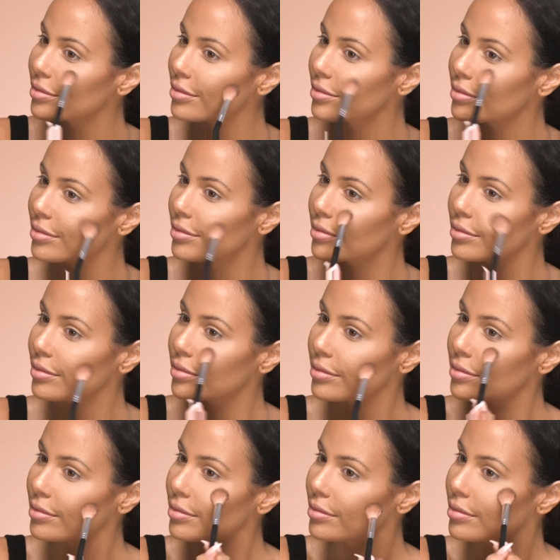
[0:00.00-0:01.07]

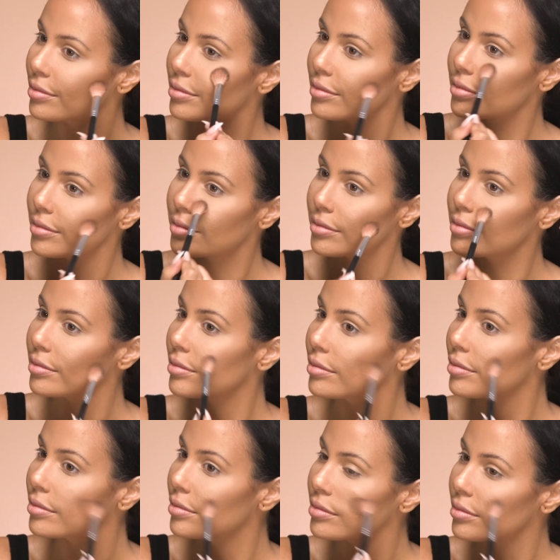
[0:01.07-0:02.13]

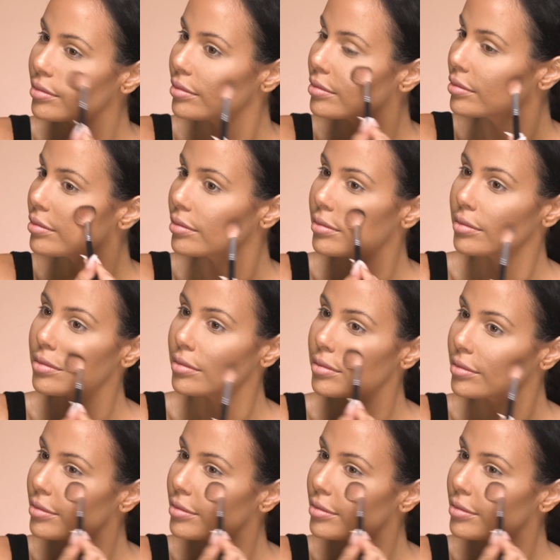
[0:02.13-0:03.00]
No one is speaking in this clip.